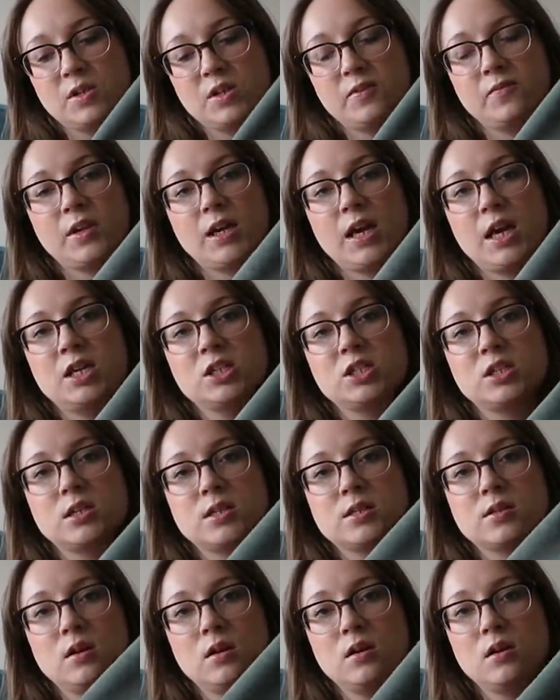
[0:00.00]
modification
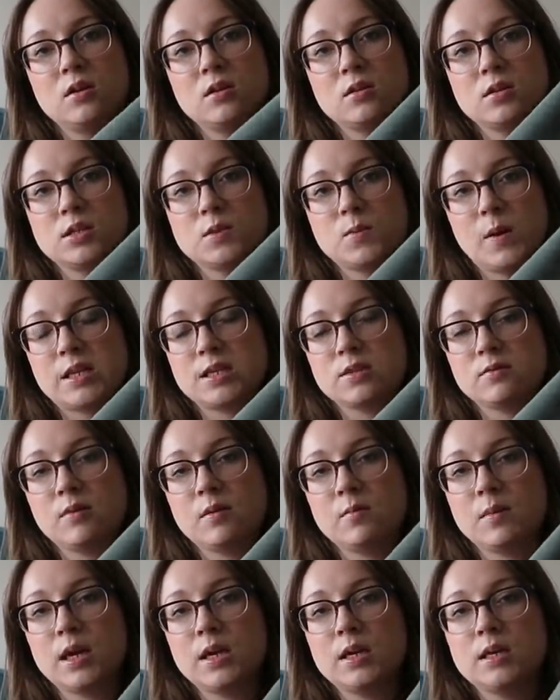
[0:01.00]
as the last sweater
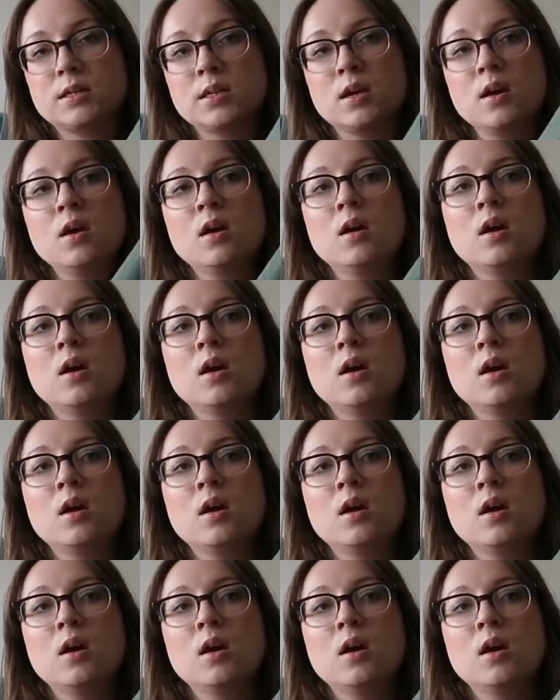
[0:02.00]
I made